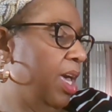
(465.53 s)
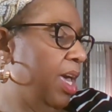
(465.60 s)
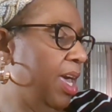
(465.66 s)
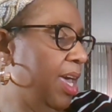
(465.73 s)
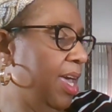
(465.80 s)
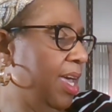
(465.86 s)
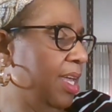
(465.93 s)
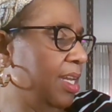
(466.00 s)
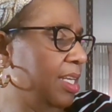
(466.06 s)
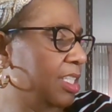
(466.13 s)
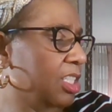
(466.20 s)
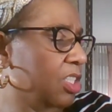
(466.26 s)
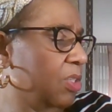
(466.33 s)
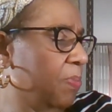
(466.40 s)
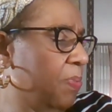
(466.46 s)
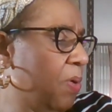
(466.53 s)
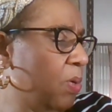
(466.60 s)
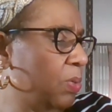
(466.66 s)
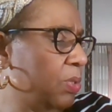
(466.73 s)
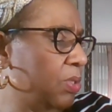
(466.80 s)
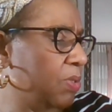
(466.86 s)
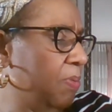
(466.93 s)
And it's
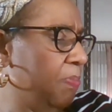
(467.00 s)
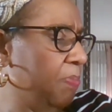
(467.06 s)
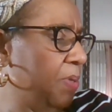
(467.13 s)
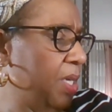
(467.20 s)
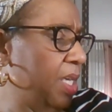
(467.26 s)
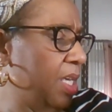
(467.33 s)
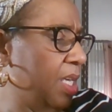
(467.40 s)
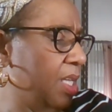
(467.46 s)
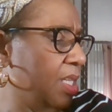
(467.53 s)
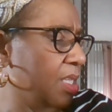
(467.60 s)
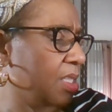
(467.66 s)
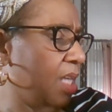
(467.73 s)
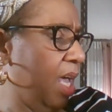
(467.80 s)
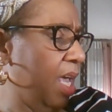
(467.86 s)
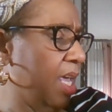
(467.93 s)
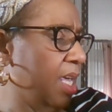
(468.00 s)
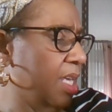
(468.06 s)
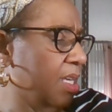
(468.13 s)
supposed to be like,